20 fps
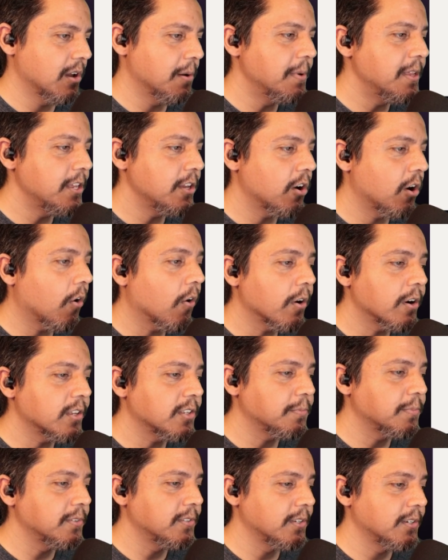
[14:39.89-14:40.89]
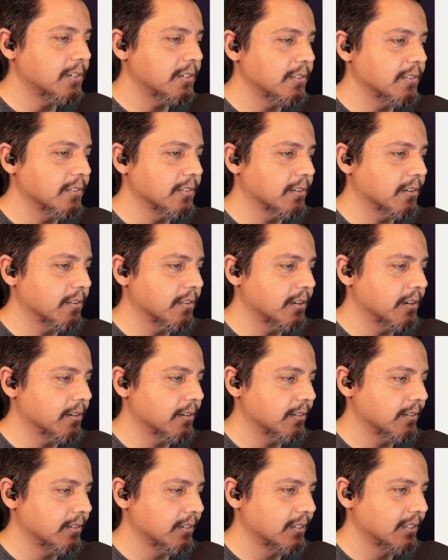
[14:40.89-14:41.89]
how many artist positions are there.